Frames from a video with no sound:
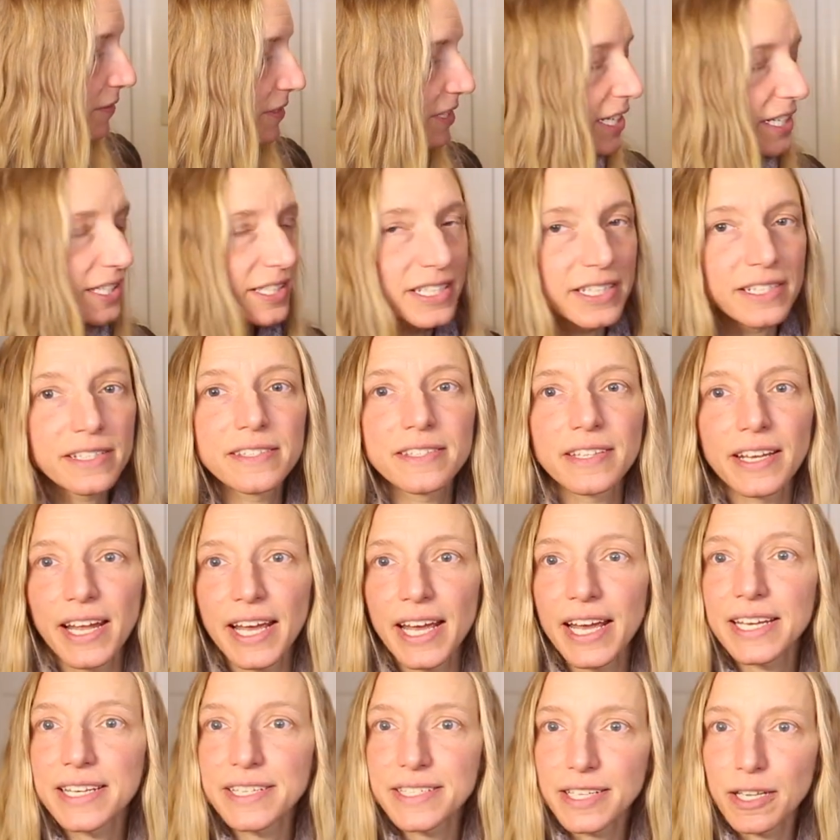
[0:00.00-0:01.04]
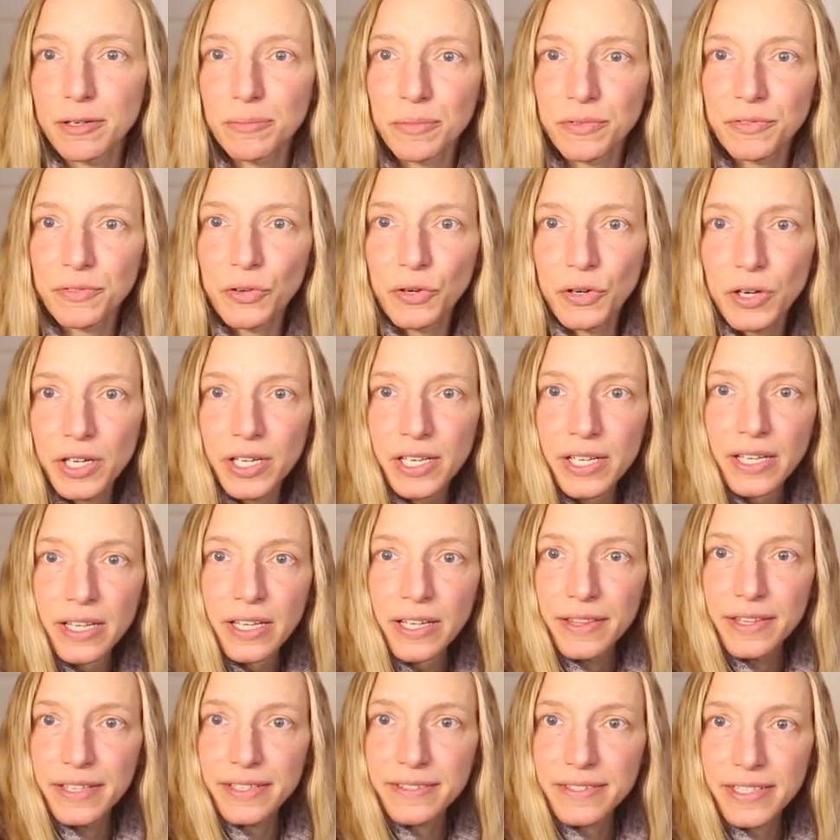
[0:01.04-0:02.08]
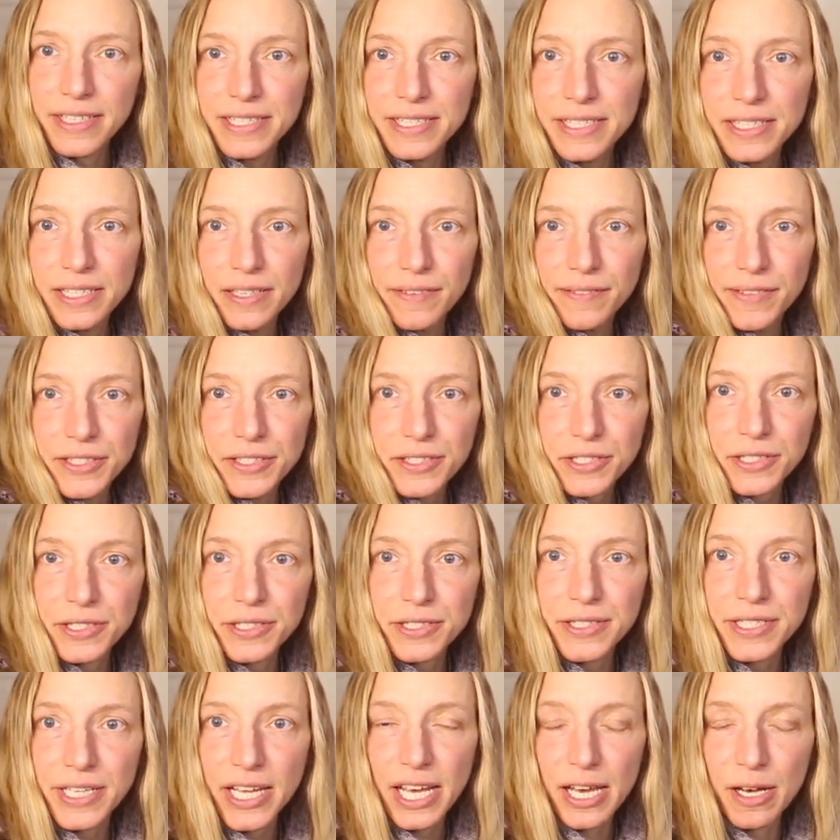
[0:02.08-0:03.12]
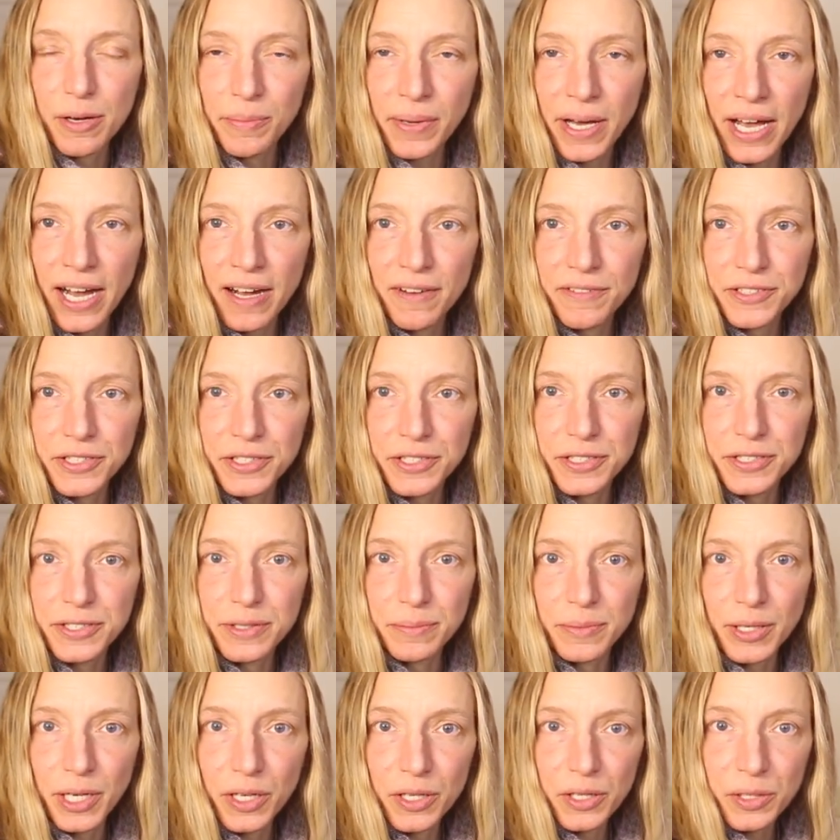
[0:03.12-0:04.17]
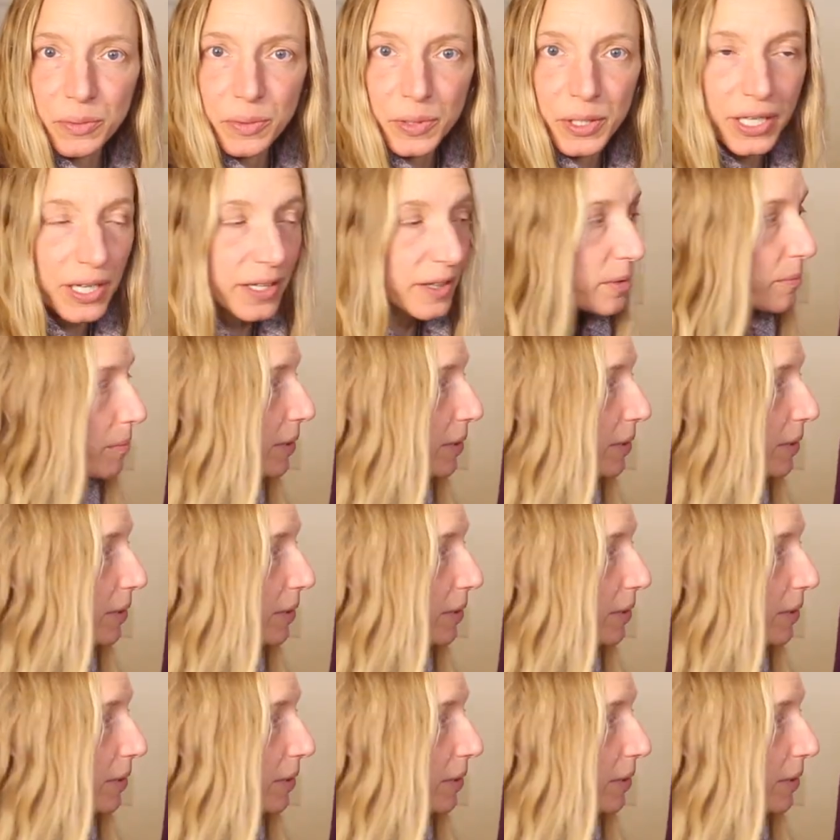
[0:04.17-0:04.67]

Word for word: of techniques that I hadn't done before. This idea of the turned hem after some color work on